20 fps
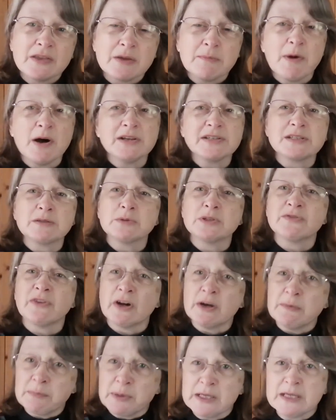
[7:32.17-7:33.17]
The master was
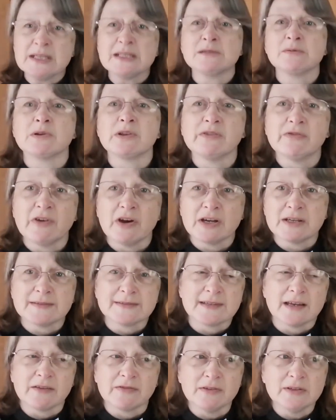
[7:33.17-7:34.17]
very pleased with the
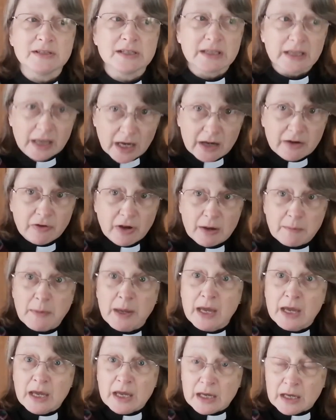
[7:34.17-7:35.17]
first servant and gave
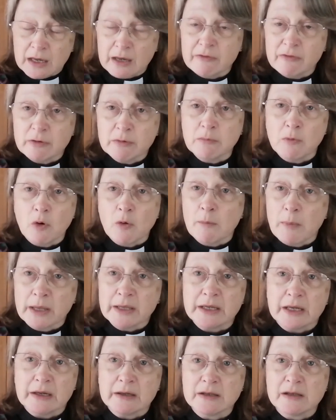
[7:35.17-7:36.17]
him even more
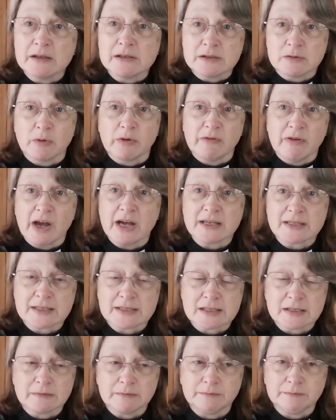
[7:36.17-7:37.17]
money to
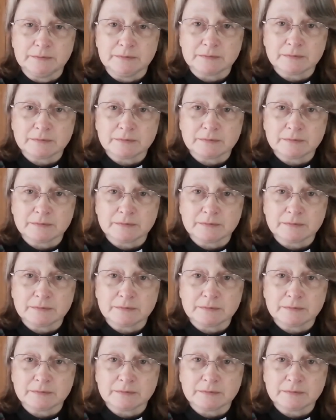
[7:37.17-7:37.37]
invest.